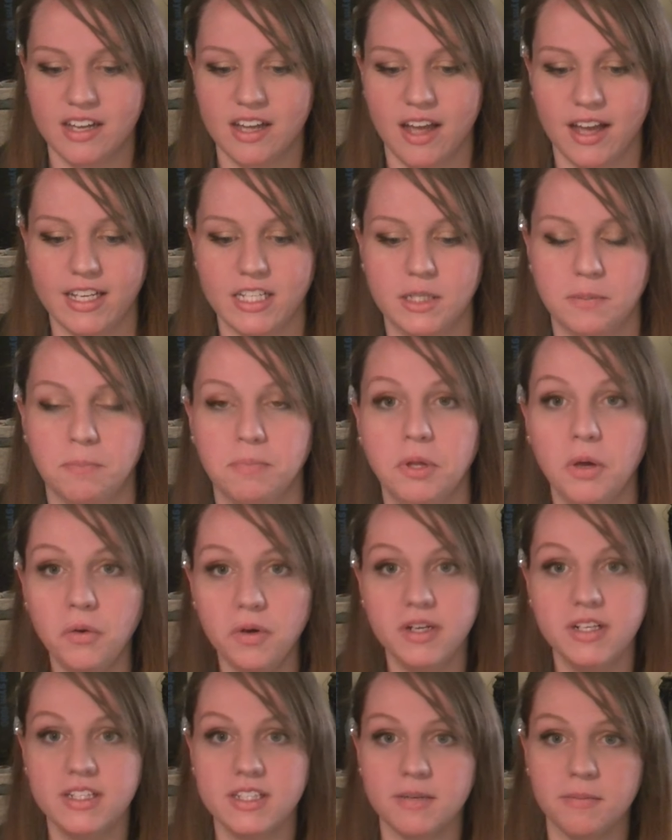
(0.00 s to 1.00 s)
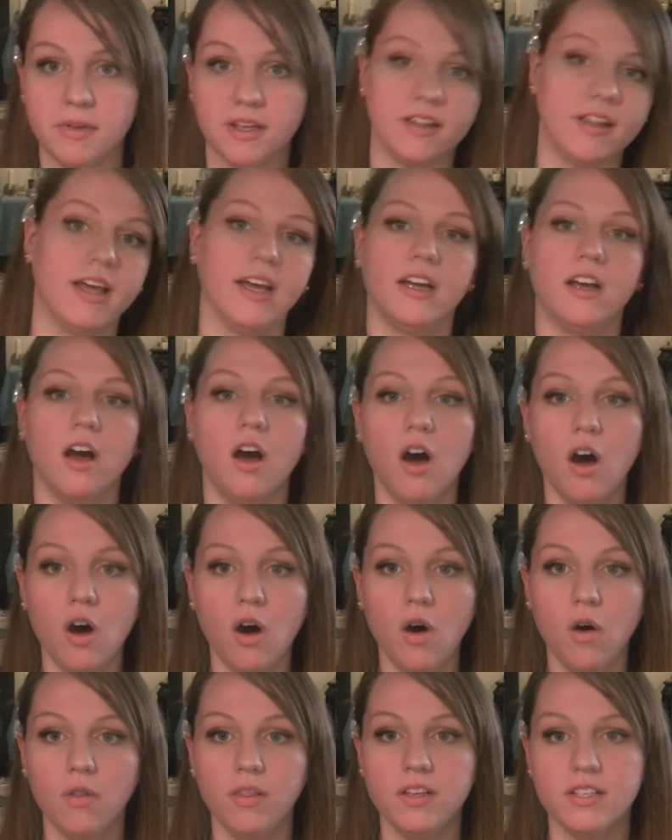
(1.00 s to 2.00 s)
exploding to me like,
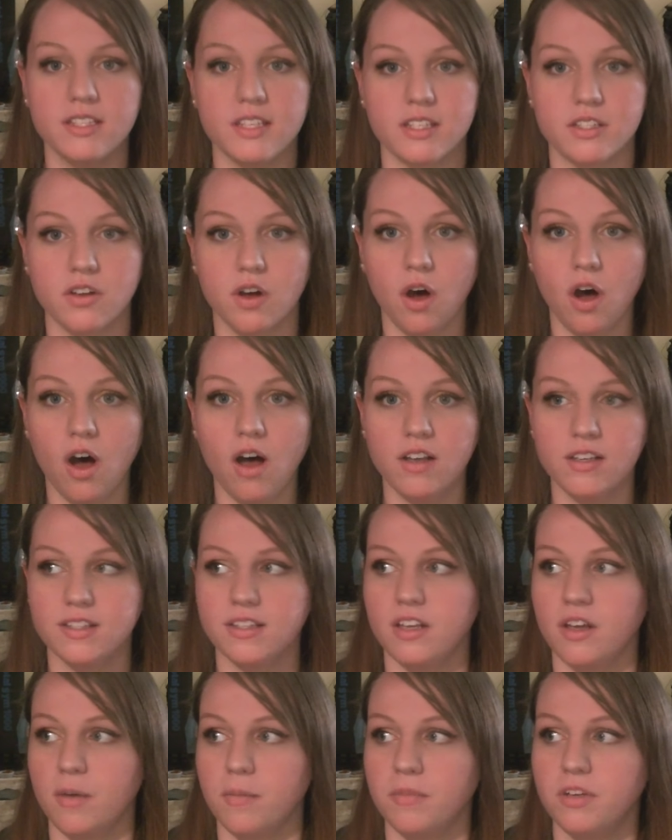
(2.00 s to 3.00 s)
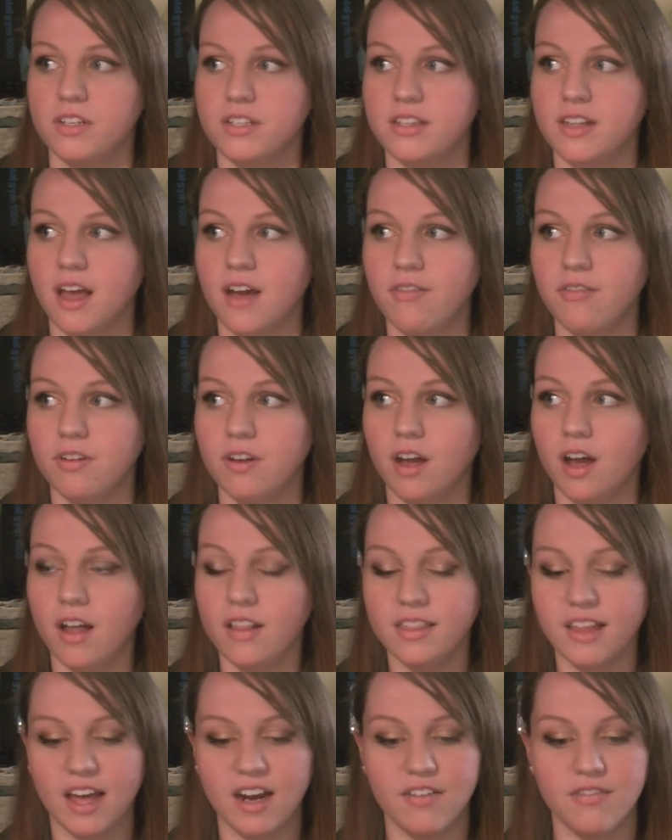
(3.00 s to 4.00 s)
oh, this is awesome. There's not a
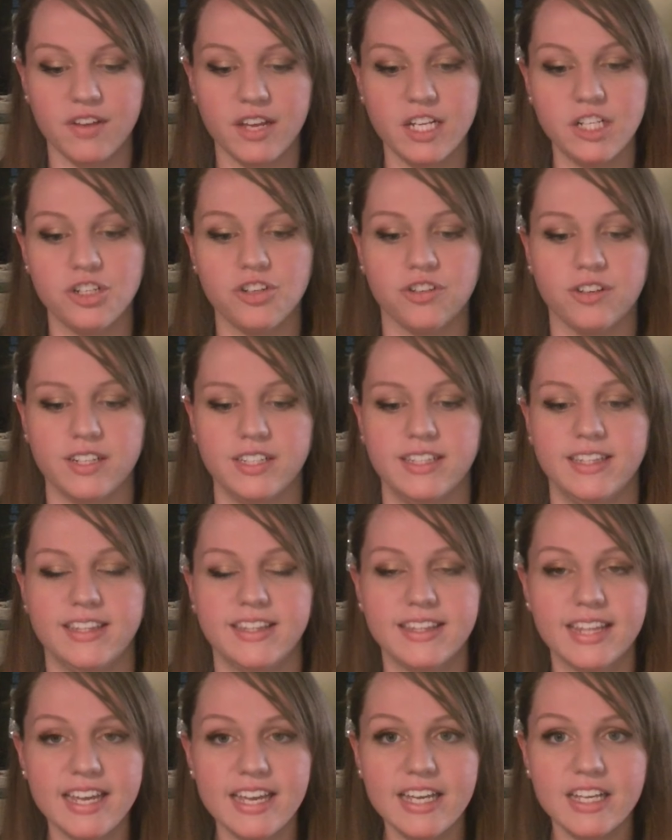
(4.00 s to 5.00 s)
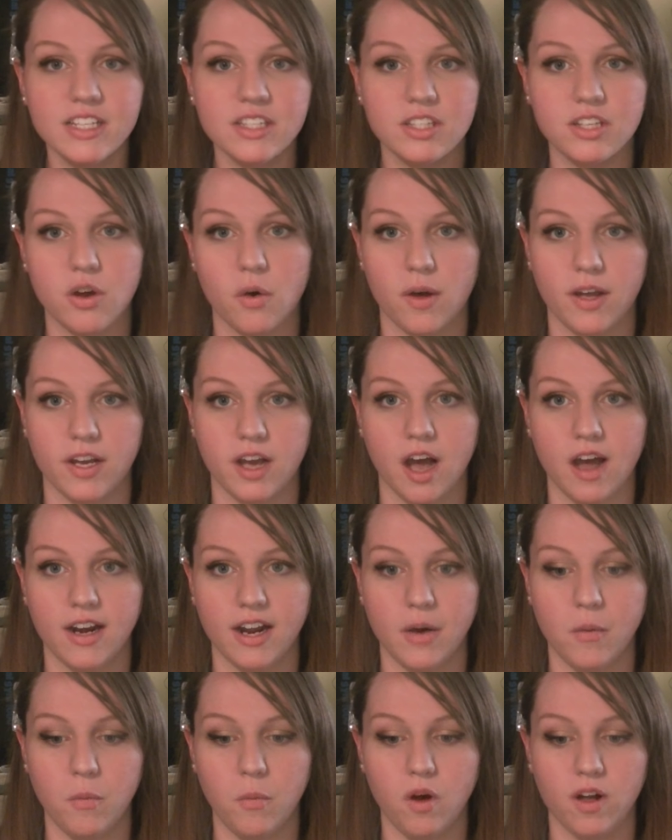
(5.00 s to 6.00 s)
lot of intricate things going on
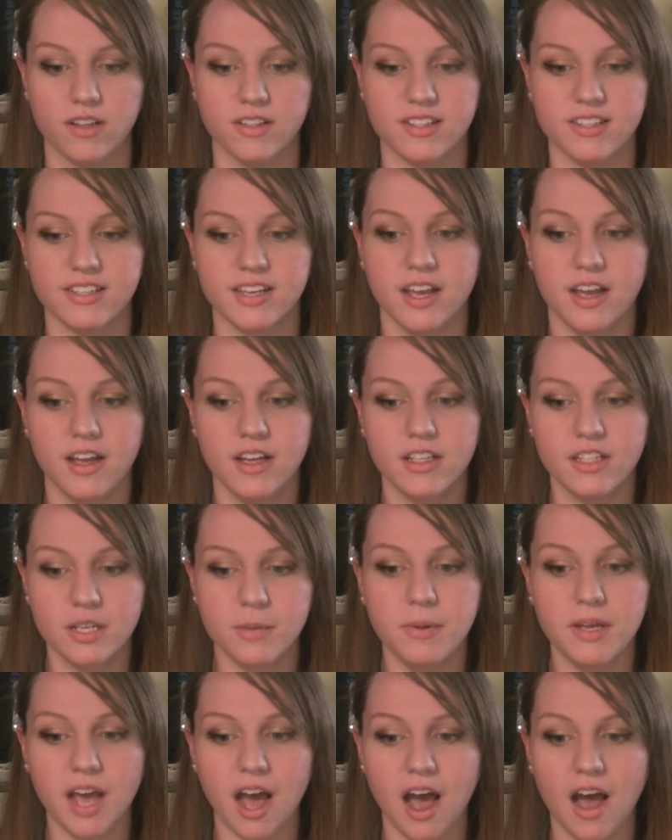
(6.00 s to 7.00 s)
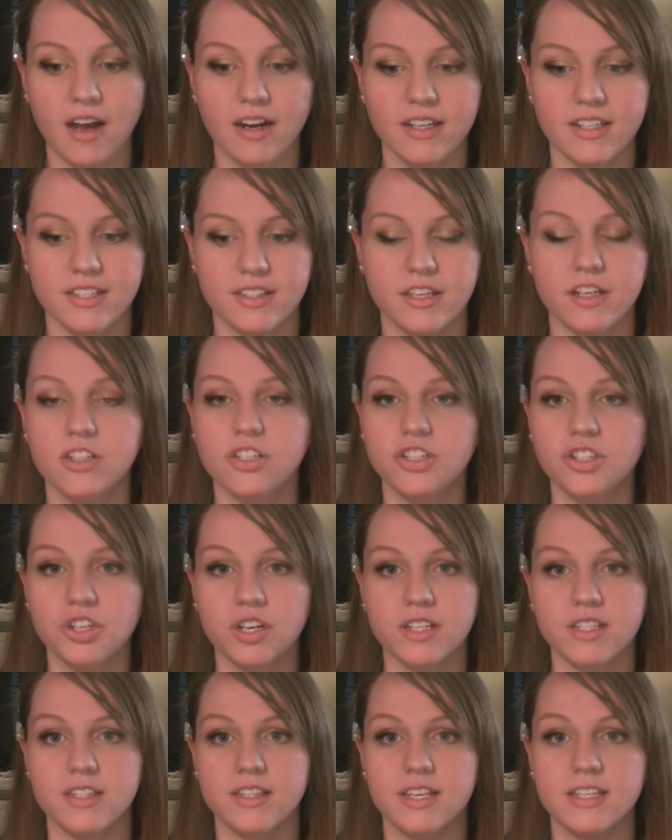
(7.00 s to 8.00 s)
at once. To be honest, there's
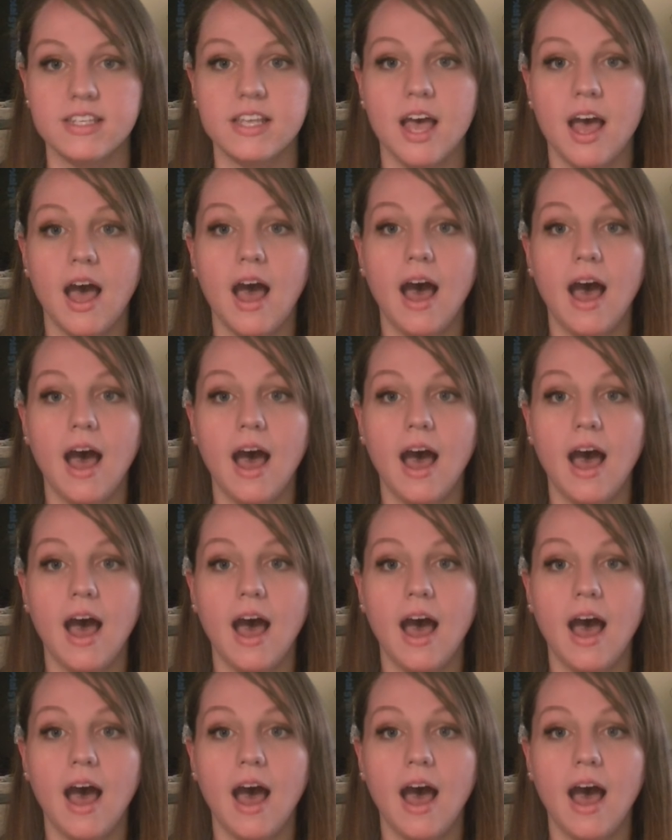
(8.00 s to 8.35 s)
just this